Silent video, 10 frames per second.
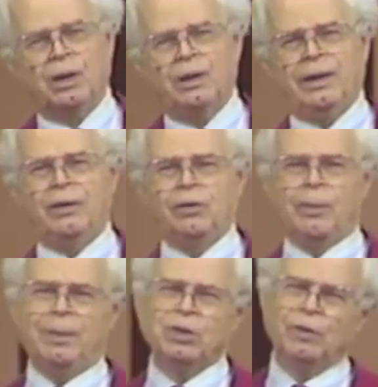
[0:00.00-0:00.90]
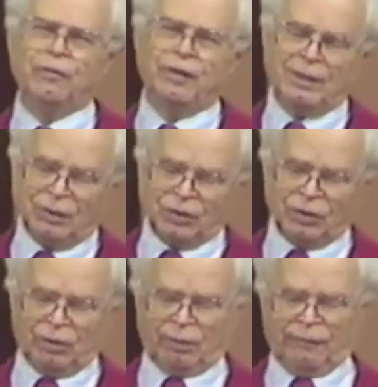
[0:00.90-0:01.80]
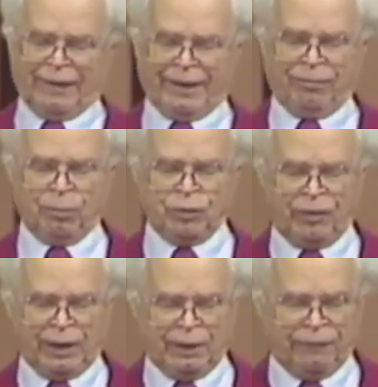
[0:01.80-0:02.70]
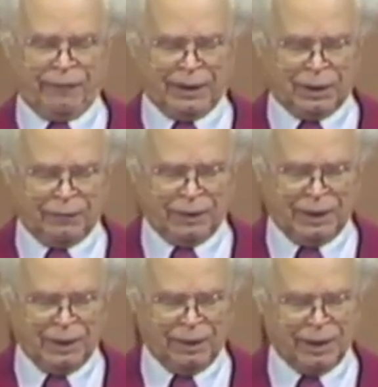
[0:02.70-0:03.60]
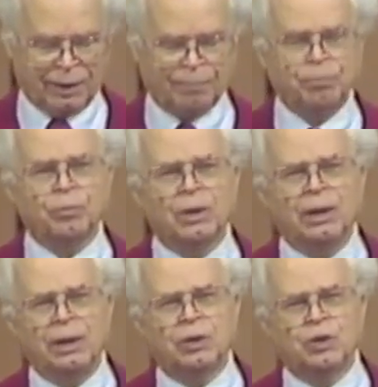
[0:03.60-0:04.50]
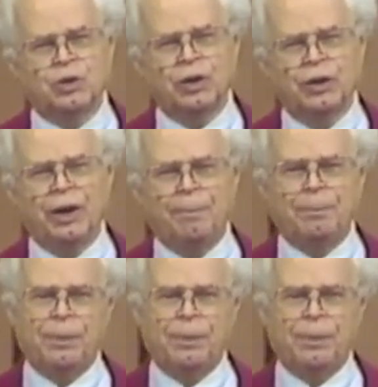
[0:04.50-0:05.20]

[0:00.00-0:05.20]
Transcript: Then on the mission fields, the revival was very effective in India. It stirred up